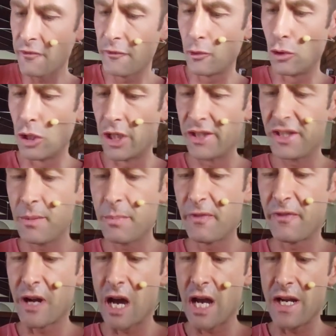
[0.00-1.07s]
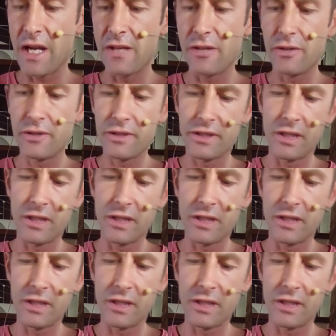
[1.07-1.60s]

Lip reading: For deep frying, I use